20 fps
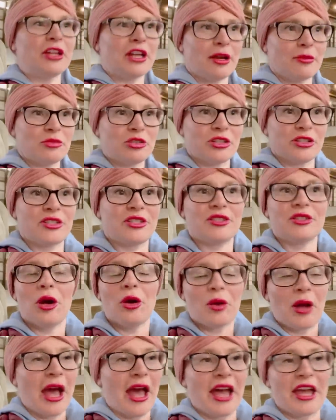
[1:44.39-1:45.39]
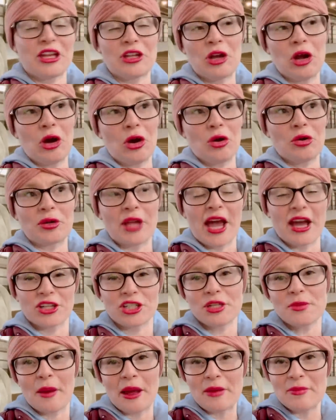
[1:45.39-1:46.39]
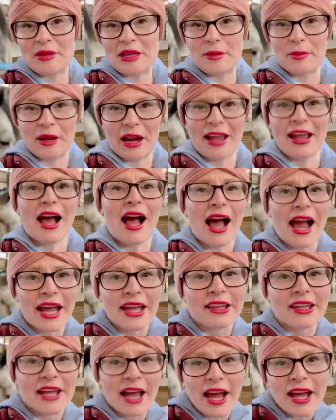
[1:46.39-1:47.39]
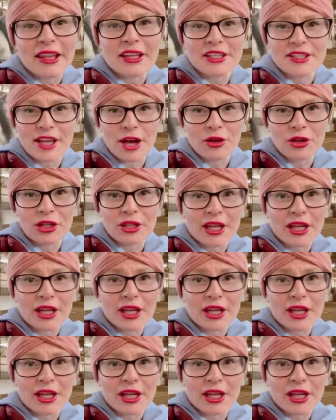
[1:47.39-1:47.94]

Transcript: I'm just, okay, you know, yeah, she might be, but I highly, highly doubt it.